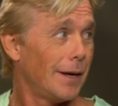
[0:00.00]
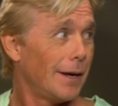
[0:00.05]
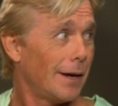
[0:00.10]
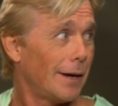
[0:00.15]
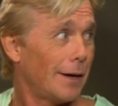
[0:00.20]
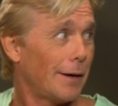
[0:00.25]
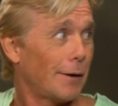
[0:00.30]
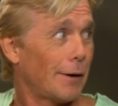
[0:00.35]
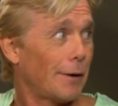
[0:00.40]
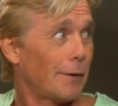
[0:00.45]

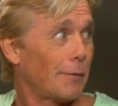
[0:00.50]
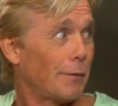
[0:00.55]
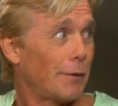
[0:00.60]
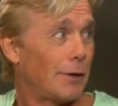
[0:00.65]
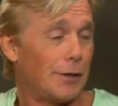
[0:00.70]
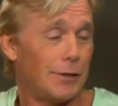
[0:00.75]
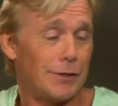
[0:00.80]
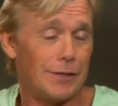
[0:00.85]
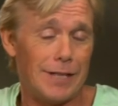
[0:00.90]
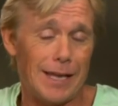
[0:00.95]

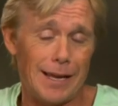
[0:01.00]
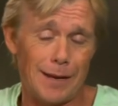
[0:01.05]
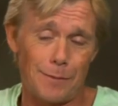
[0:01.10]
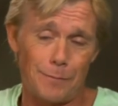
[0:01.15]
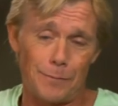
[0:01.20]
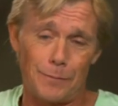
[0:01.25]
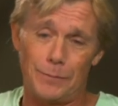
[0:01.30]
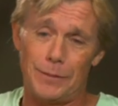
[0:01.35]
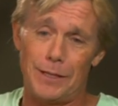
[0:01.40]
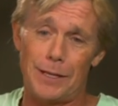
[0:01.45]
because
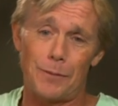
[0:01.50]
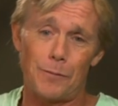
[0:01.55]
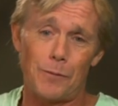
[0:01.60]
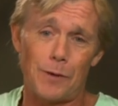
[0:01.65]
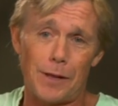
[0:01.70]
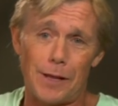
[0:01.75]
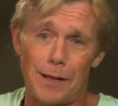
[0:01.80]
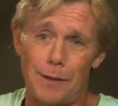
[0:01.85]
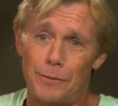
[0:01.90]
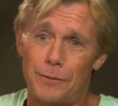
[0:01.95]
damn
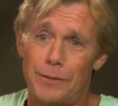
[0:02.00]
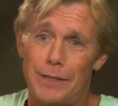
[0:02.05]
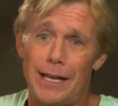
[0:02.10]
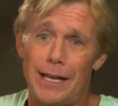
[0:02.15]
well I was